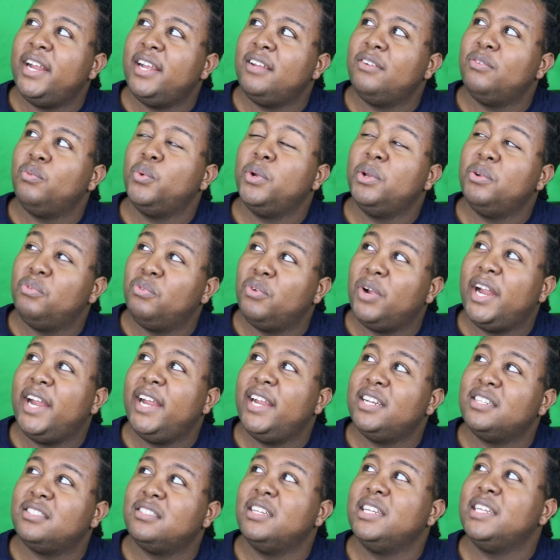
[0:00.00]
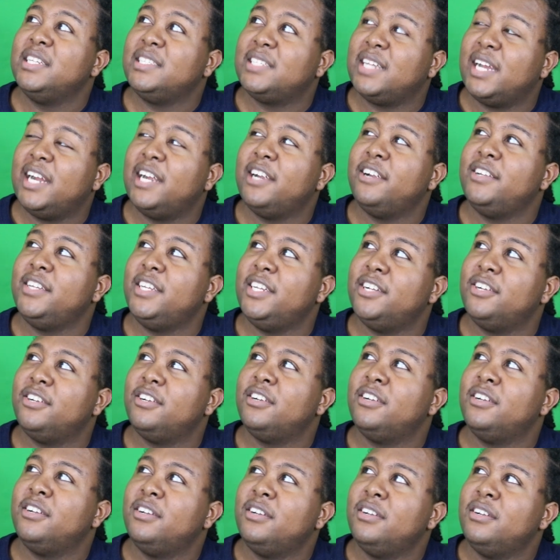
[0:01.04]
with Reigns the entire
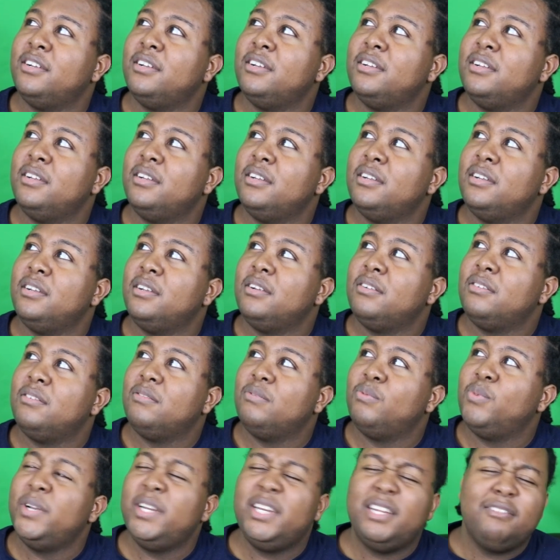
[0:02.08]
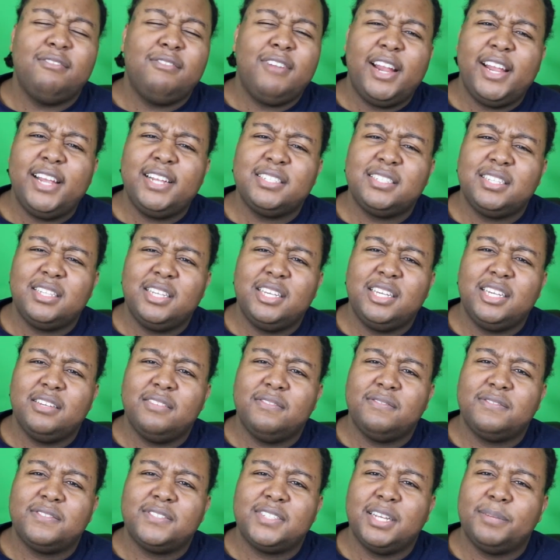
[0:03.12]
year? When did Reigns
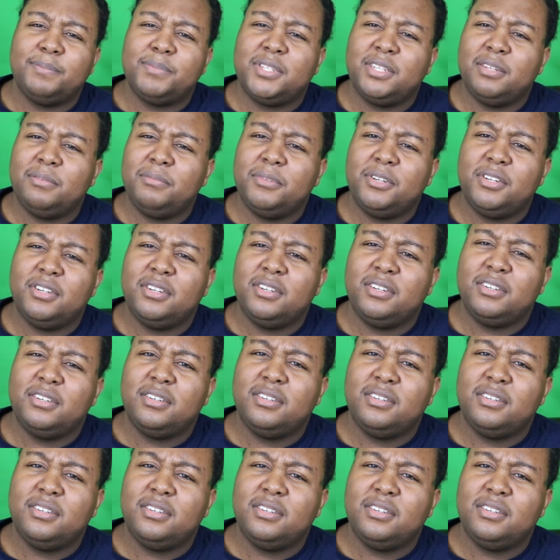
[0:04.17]
leave? September?